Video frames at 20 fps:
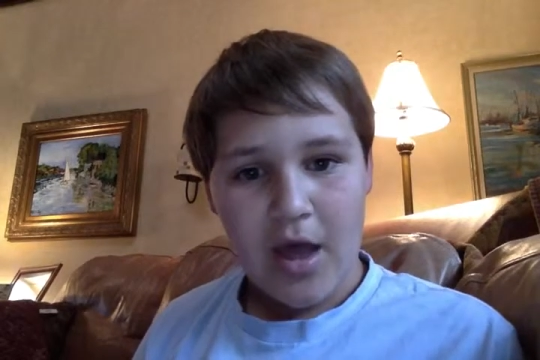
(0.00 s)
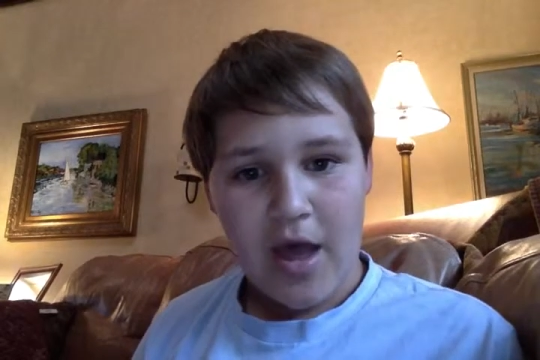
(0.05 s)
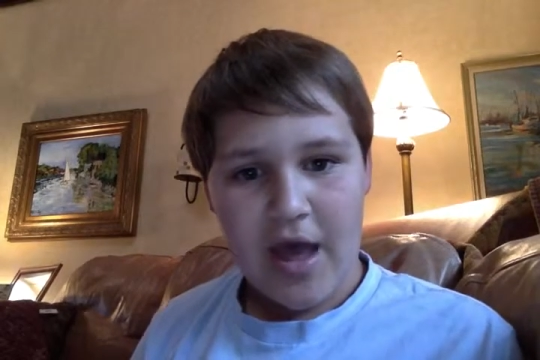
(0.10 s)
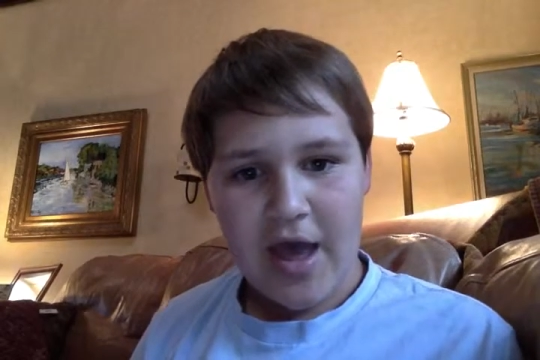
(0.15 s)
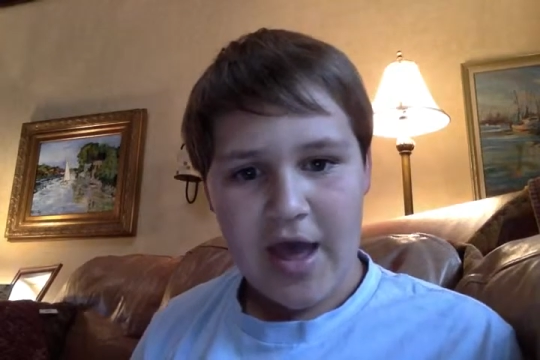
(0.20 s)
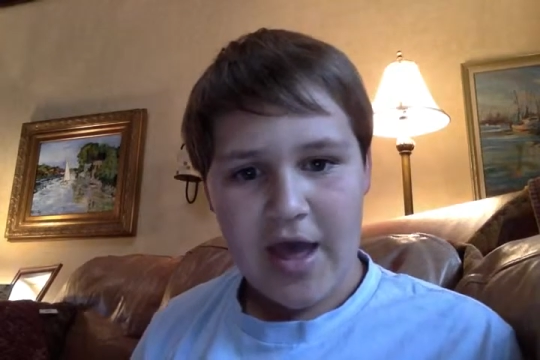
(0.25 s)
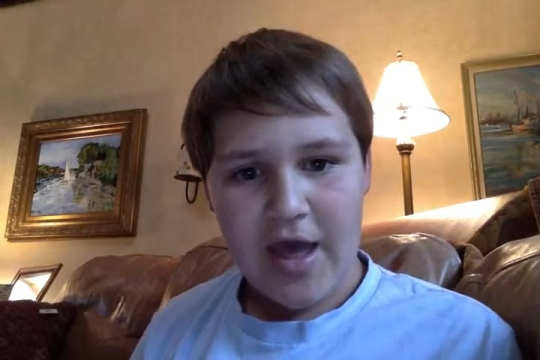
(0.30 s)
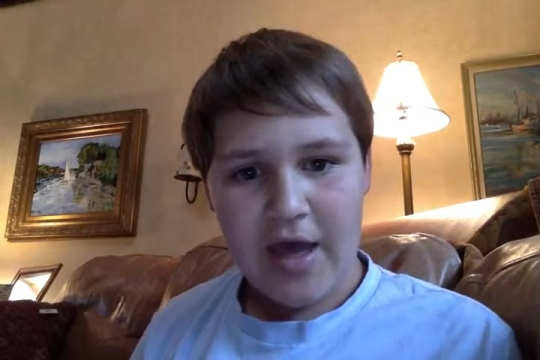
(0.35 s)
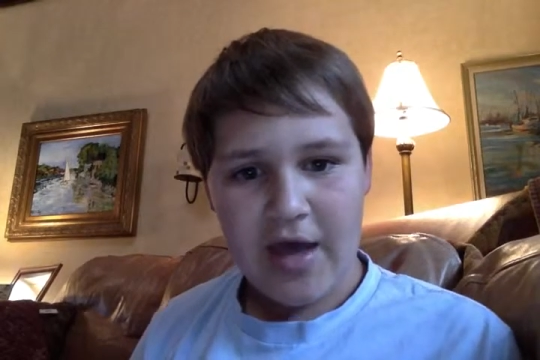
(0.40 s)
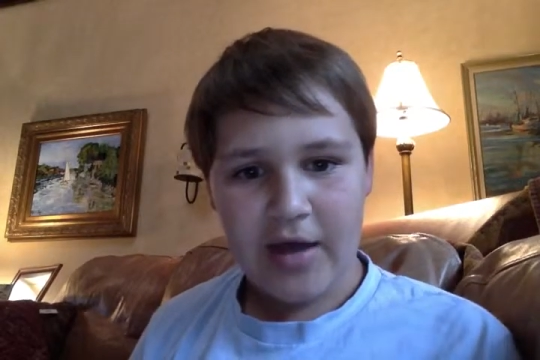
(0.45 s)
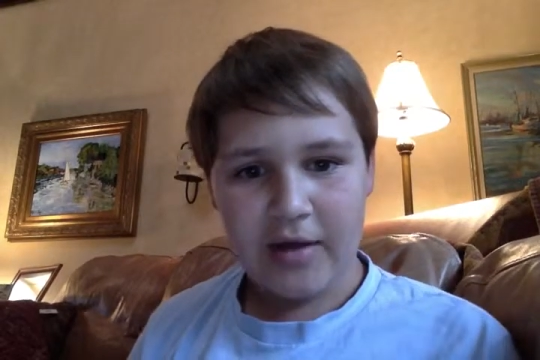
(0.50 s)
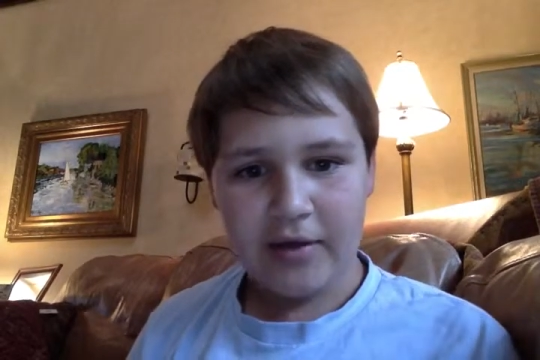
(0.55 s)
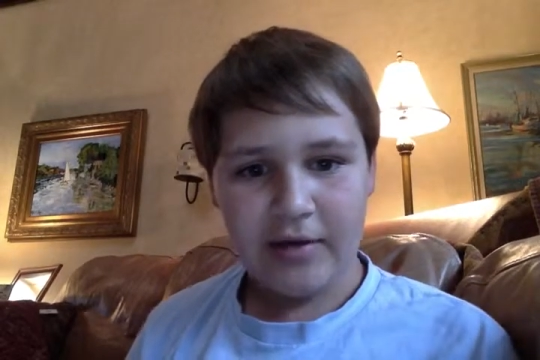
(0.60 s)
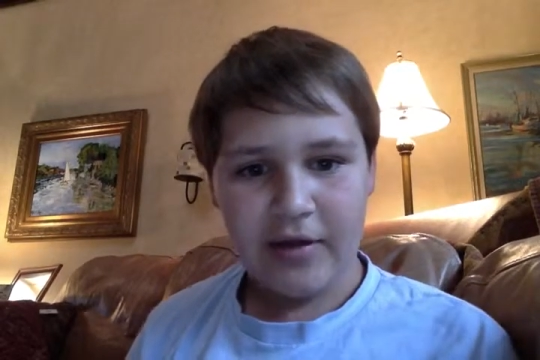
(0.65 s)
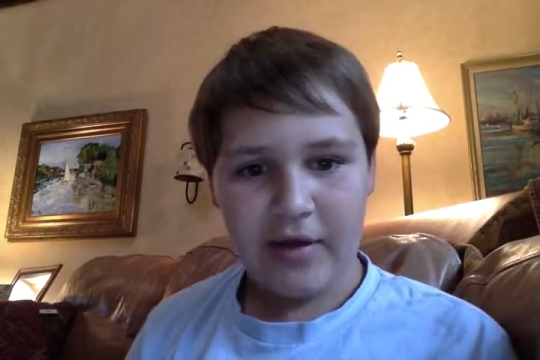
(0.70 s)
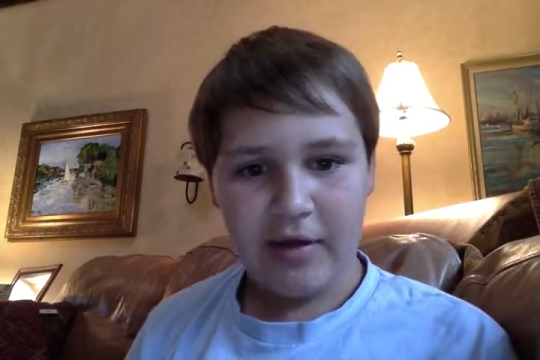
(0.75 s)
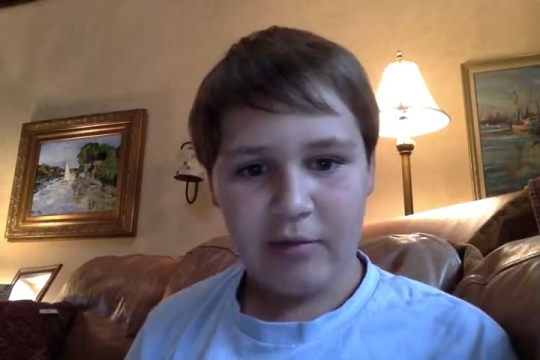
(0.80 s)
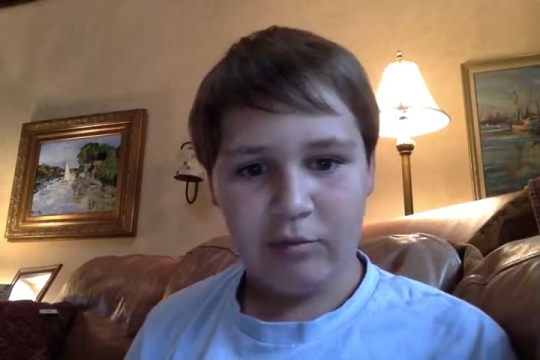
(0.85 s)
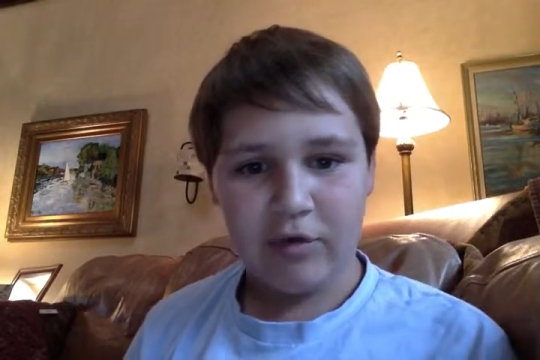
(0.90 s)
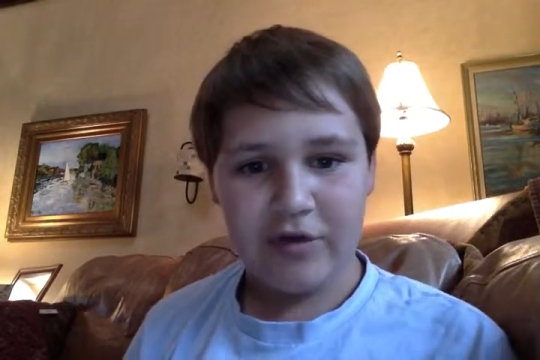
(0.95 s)
And
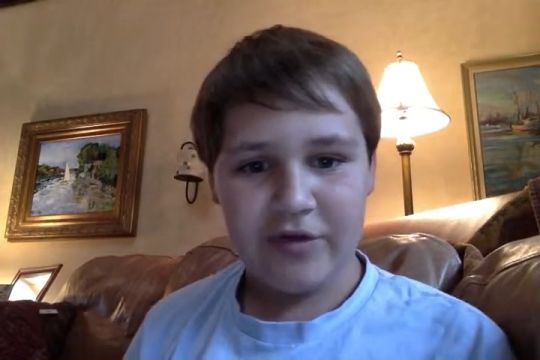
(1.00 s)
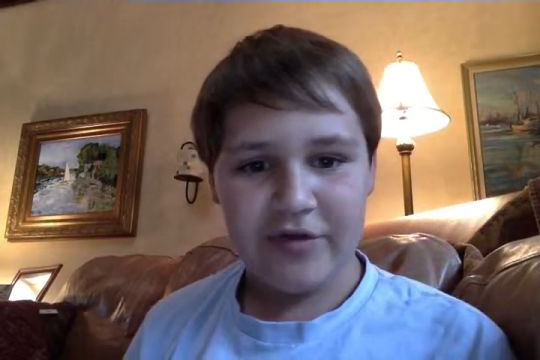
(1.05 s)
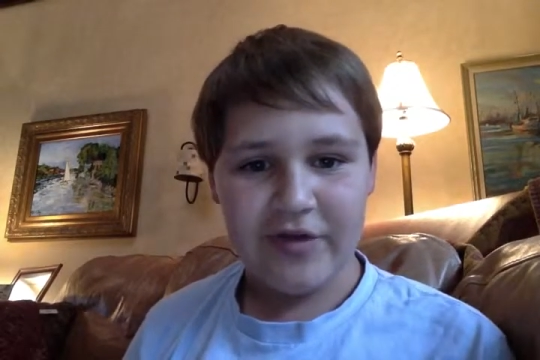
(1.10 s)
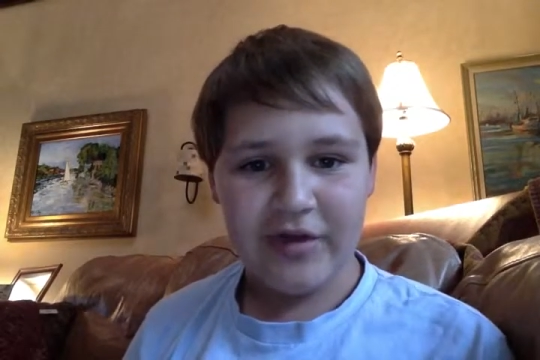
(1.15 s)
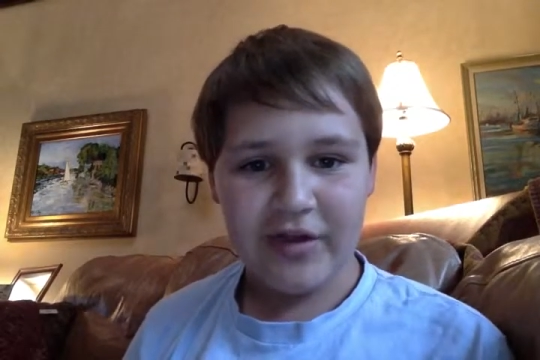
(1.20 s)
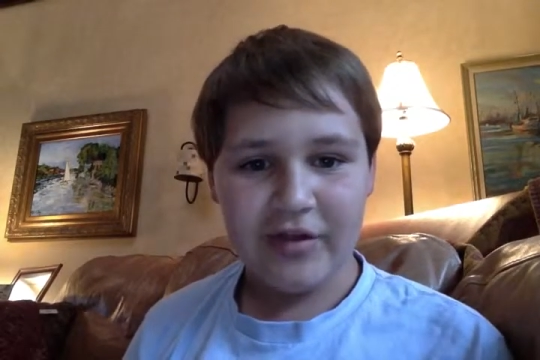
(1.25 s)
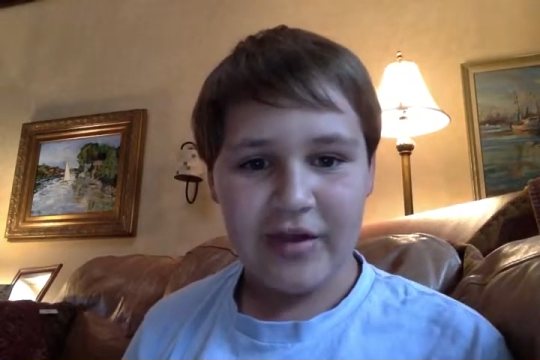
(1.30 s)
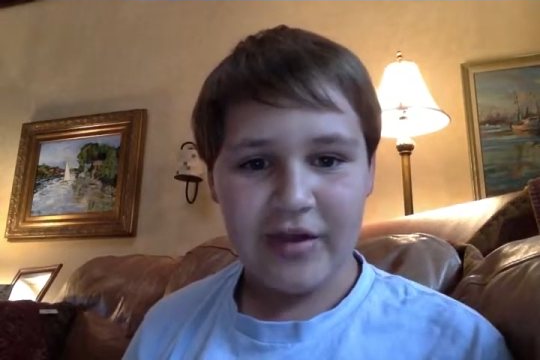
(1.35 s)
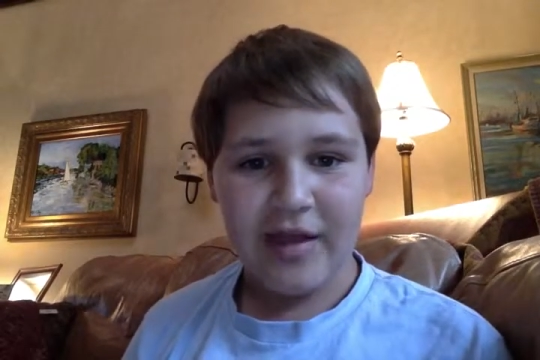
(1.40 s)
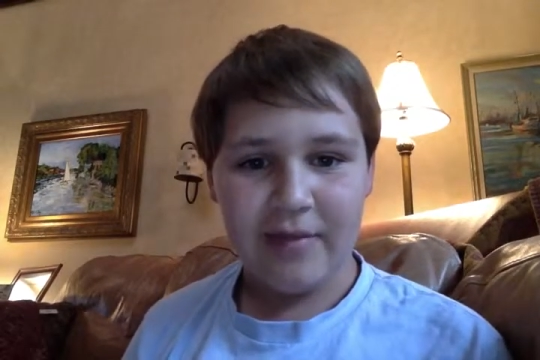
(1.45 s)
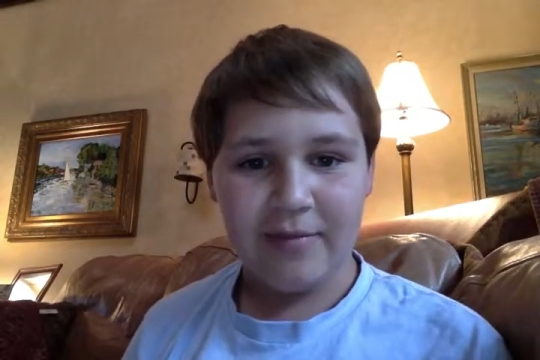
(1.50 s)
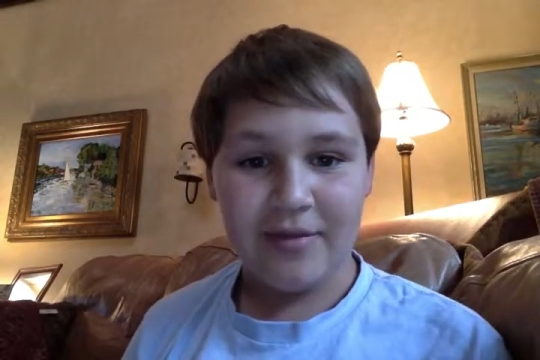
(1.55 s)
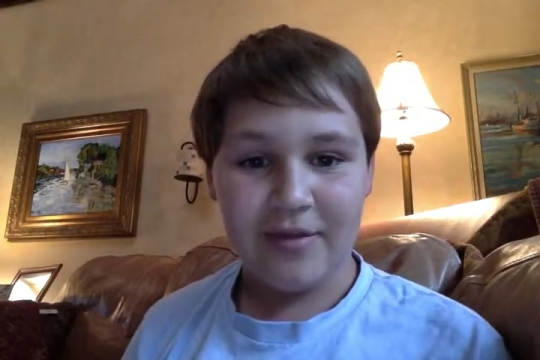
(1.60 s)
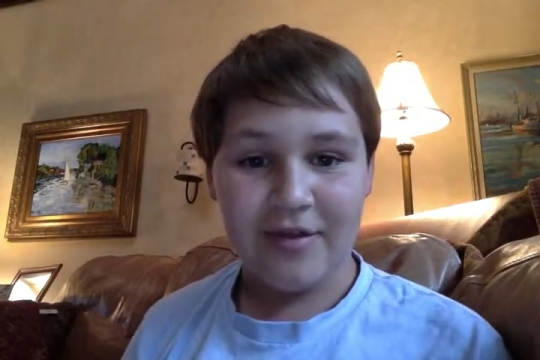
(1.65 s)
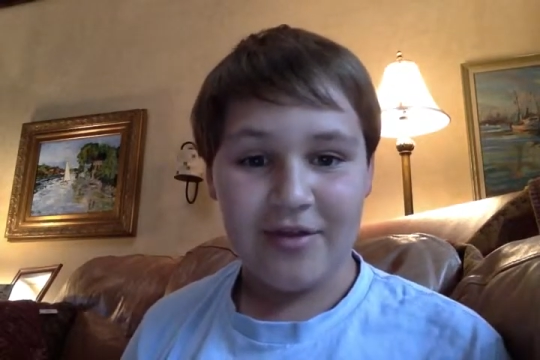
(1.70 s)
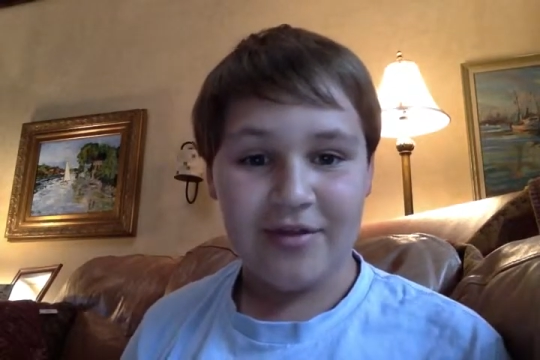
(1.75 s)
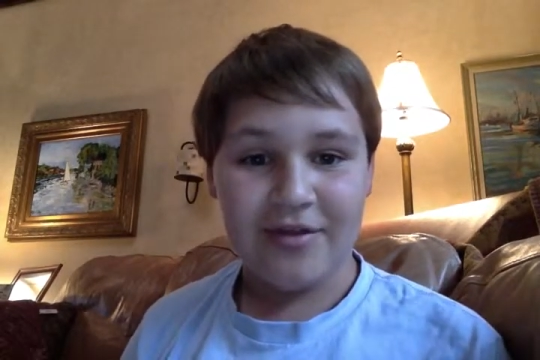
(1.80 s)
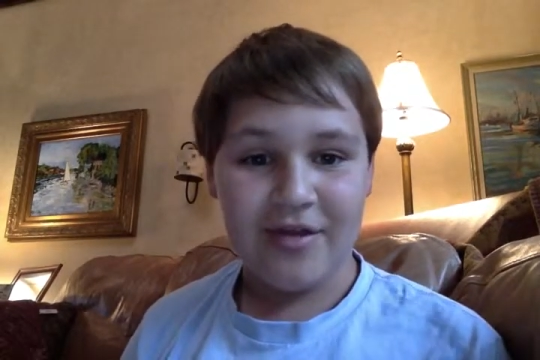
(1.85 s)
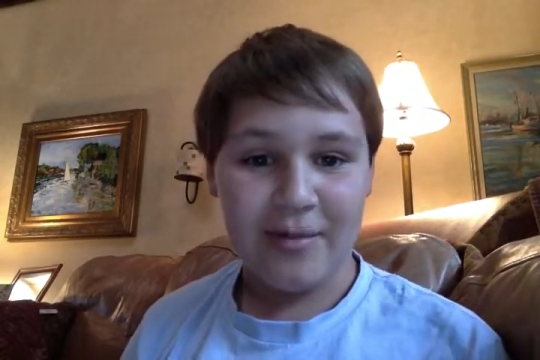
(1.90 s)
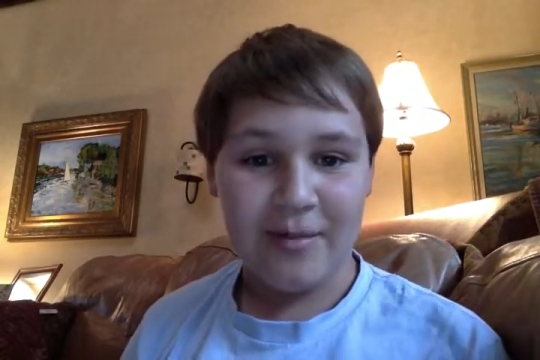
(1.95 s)
it was nicknamed the
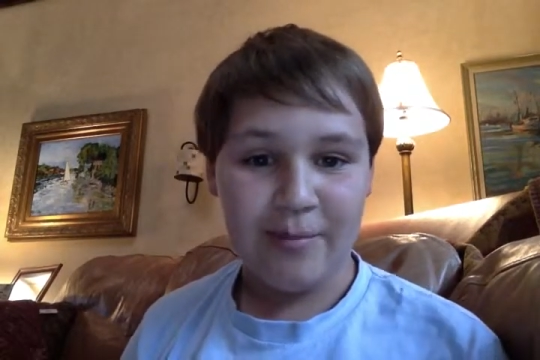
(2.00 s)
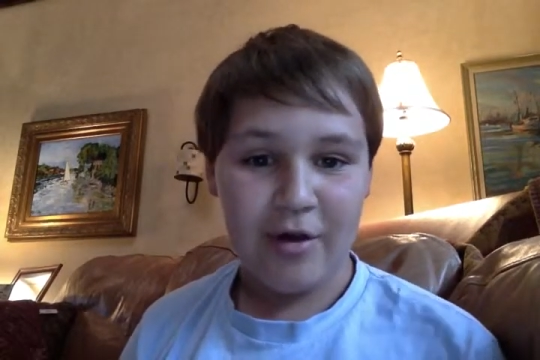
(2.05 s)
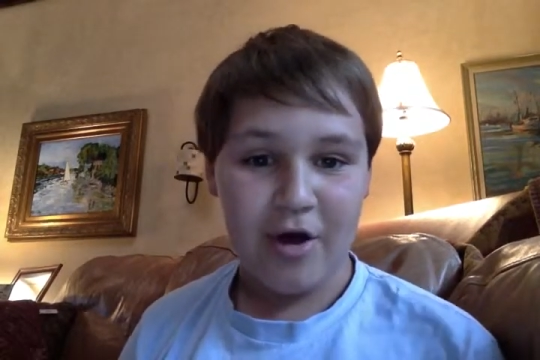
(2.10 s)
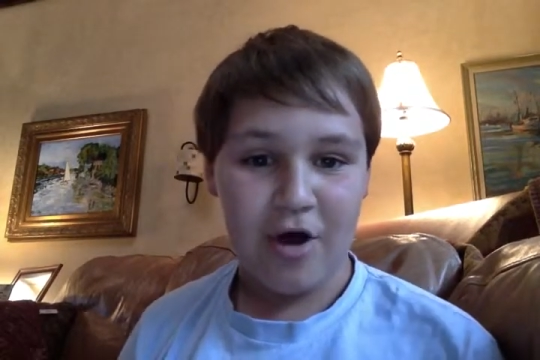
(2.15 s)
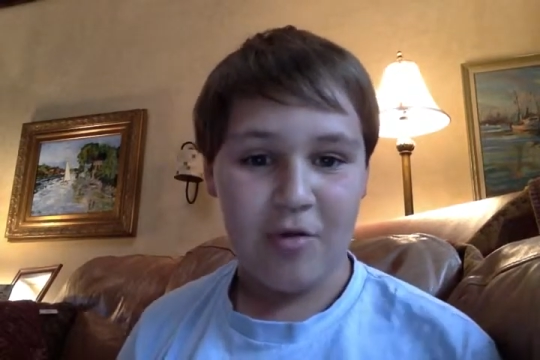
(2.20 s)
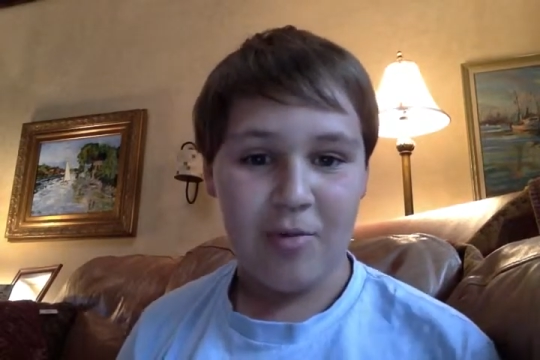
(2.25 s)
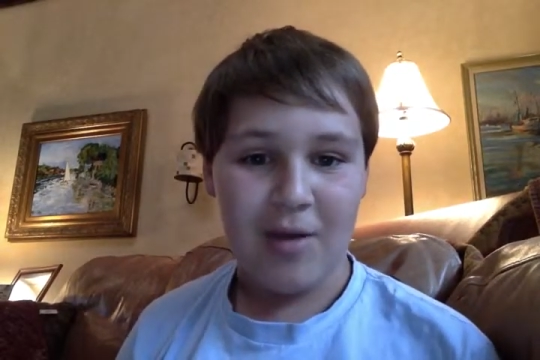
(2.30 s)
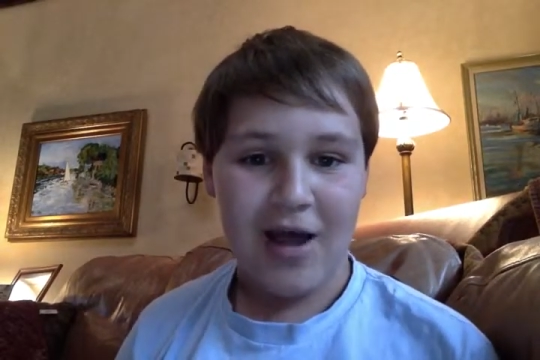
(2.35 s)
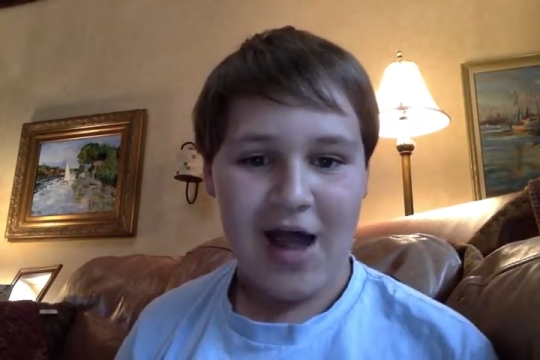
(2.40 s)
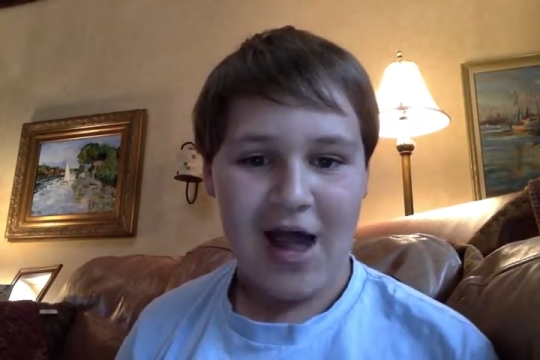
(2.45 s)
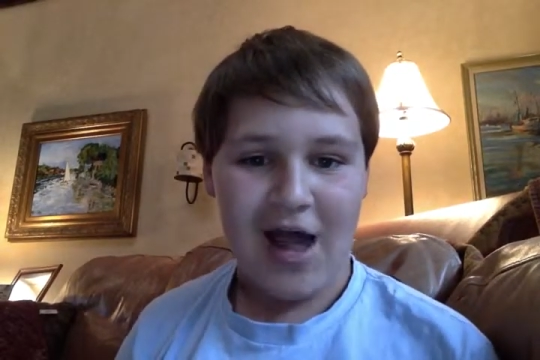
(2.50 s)
Zippo by